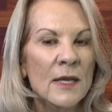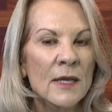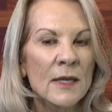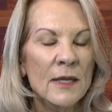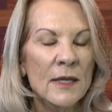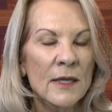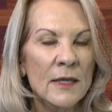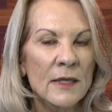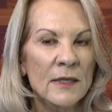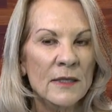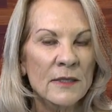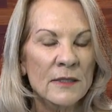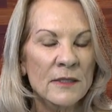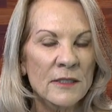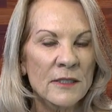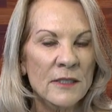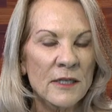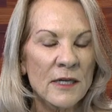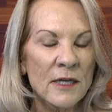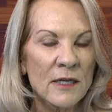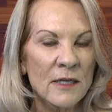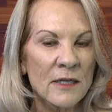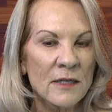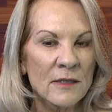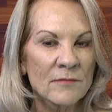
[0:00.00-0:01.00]
And
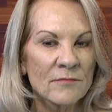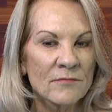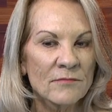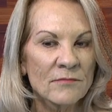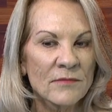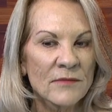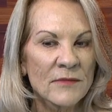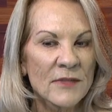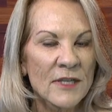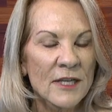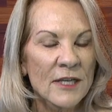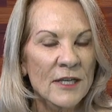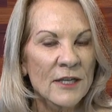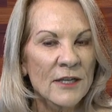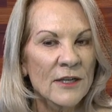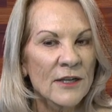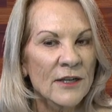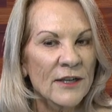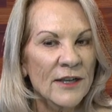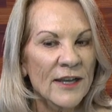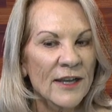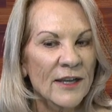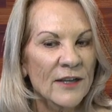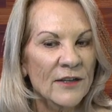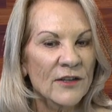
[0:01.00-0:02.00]
um,
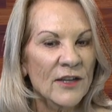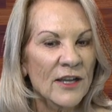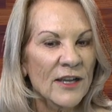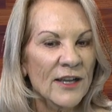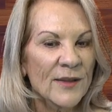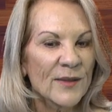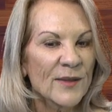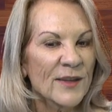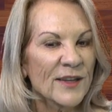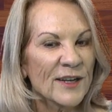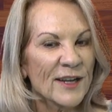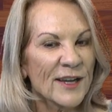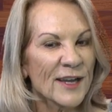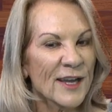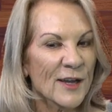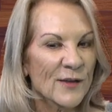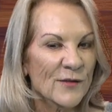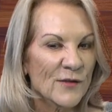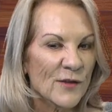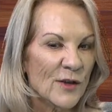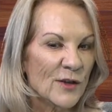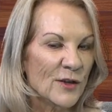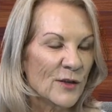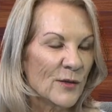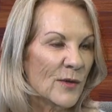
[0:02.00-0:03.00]
and and then I have
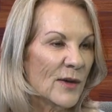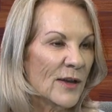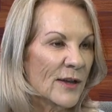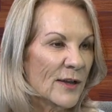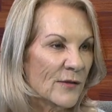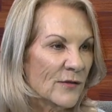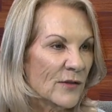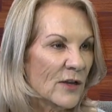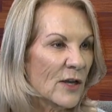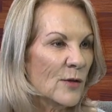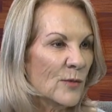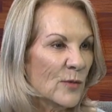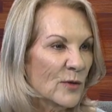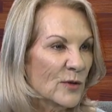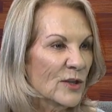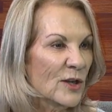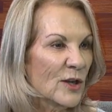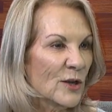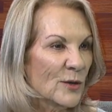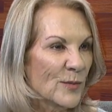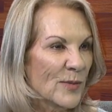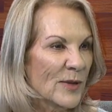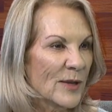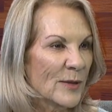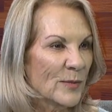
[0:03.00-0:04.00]
I, I, have a couple
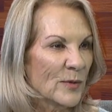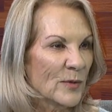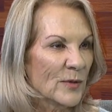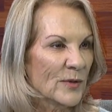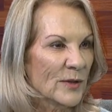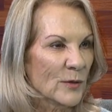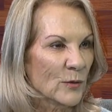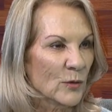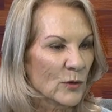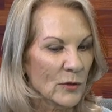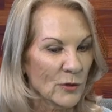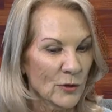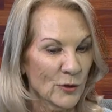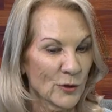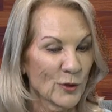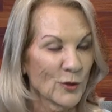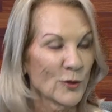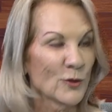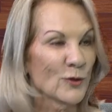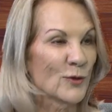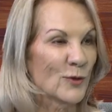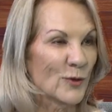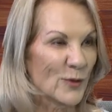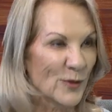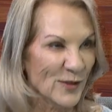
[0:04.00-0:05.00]
young people that will
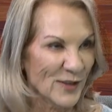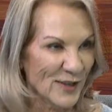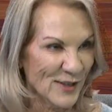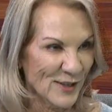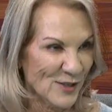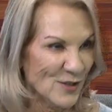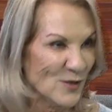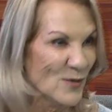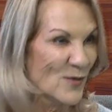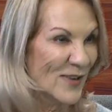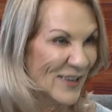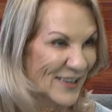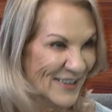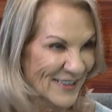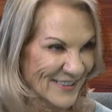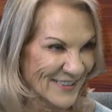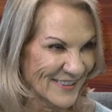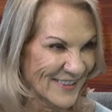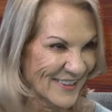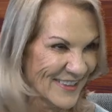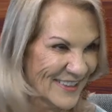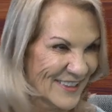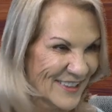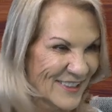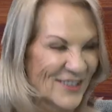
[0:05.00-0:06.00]
Google things
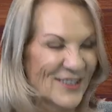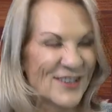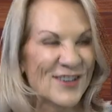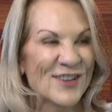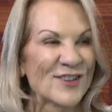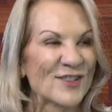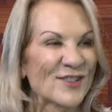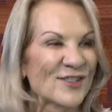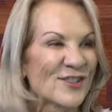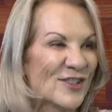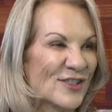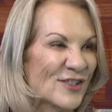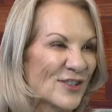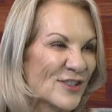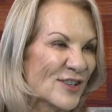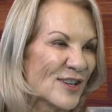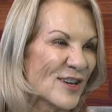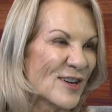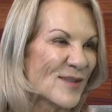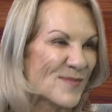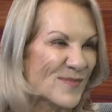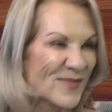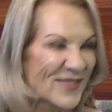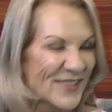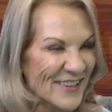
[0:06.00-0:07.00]
quickly, you ah. know, to look
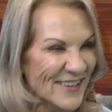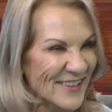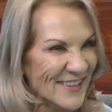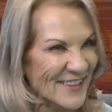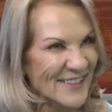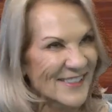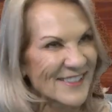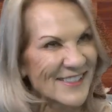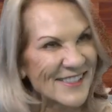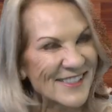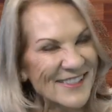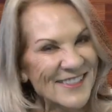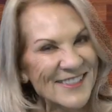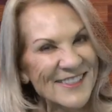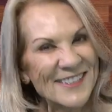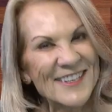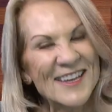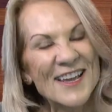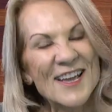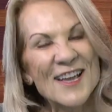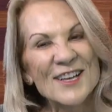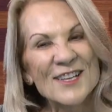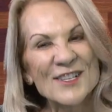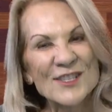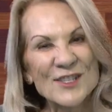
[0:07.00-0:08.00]
up things,
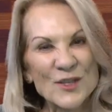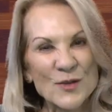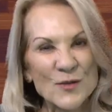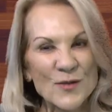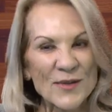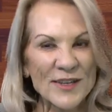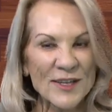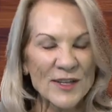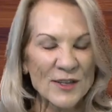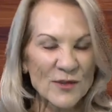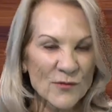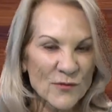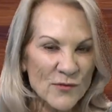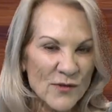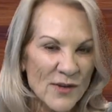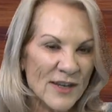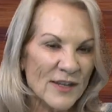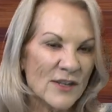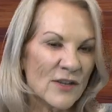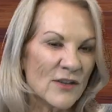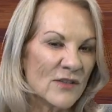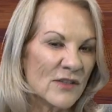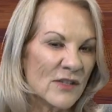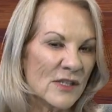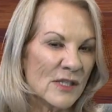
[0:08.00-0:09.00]
and so we can right
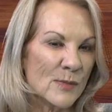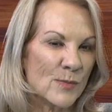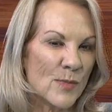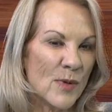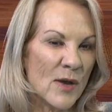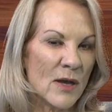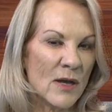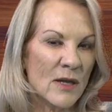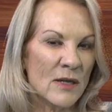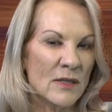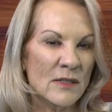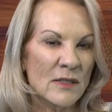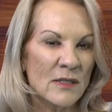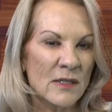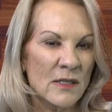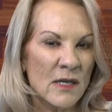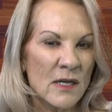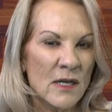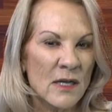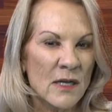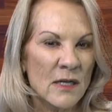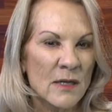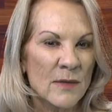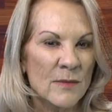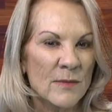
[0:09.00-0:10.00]
on the spot
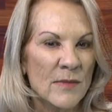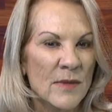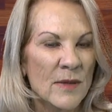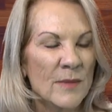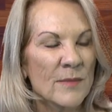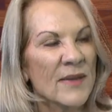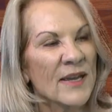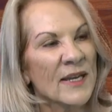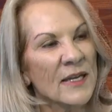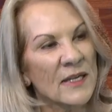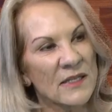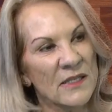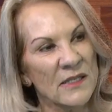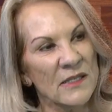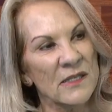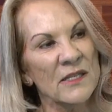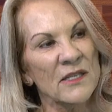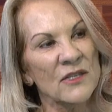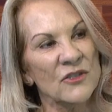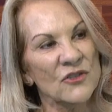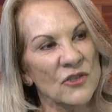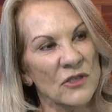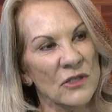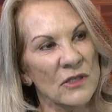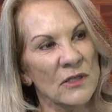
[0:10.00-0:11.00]
um, make a
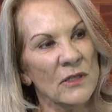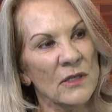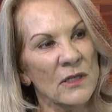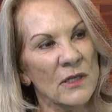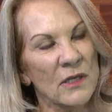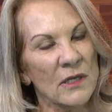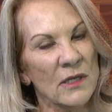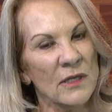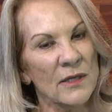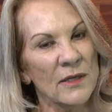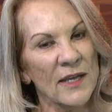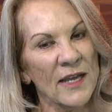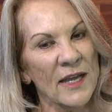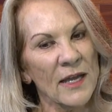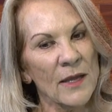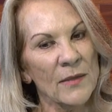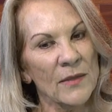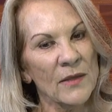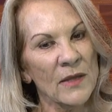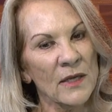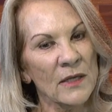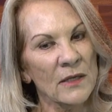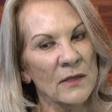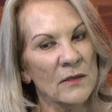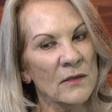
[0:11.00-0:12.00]
decision. Uh, and
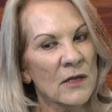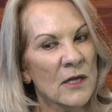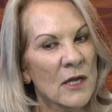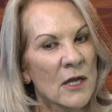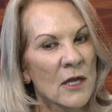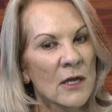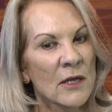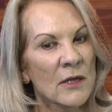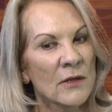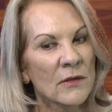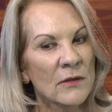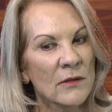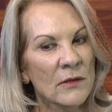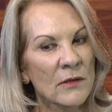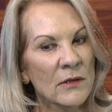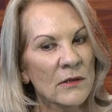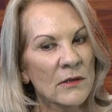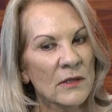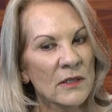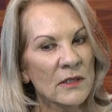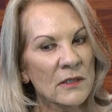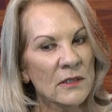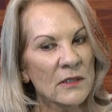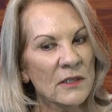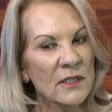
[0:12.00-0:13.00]
then
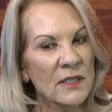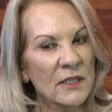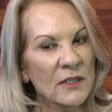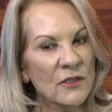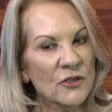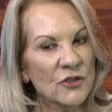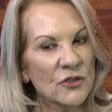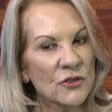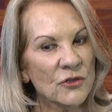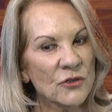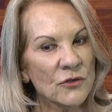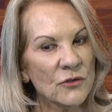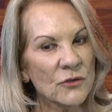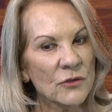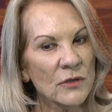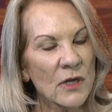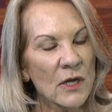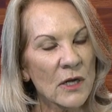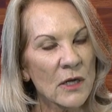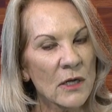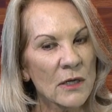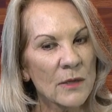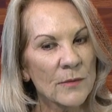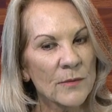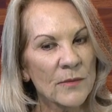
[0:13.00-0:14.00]
the teacher,
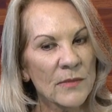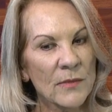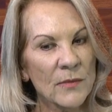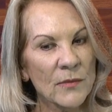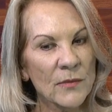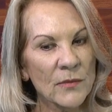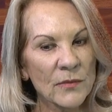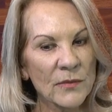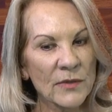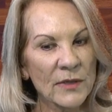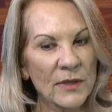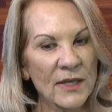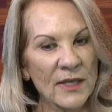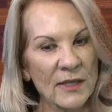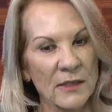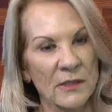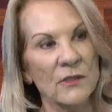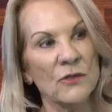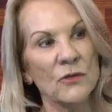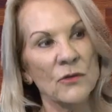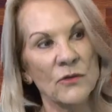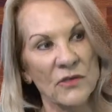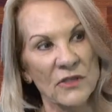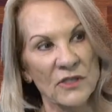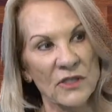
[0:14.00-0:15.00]
um, yes,
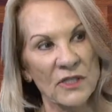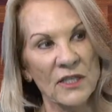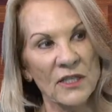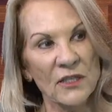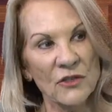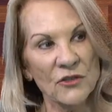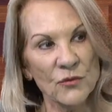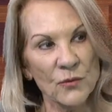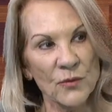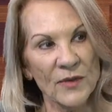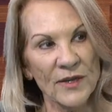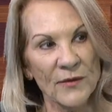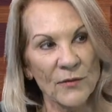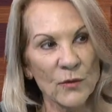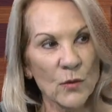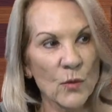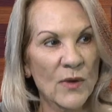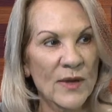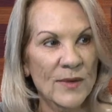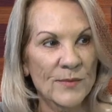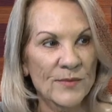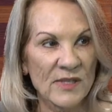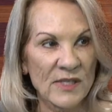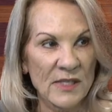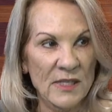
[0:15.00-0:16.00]
so the teacher we have a
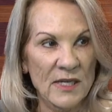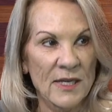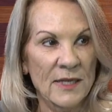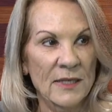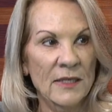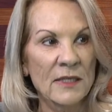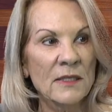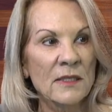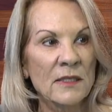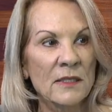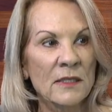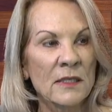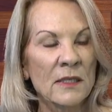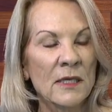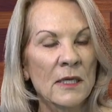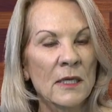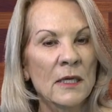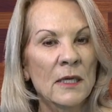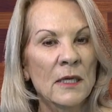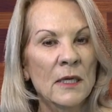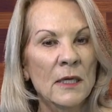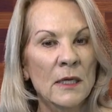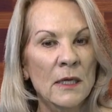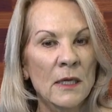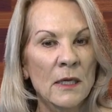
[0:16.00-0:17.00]
website, mm-hmm.
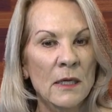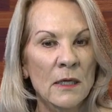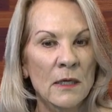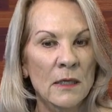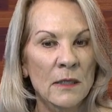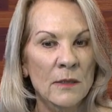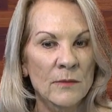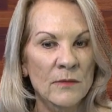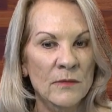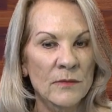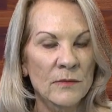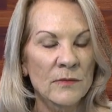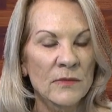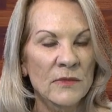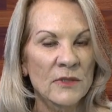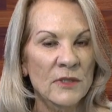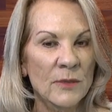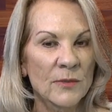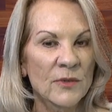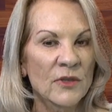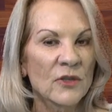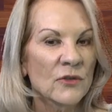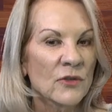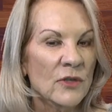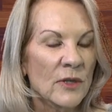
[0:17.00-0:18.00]
um,
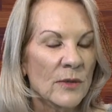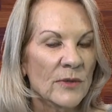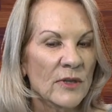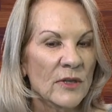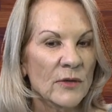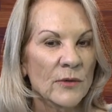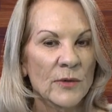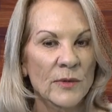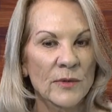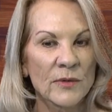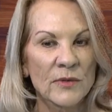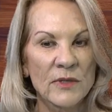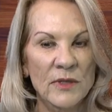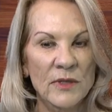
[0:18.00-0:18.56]
www.village.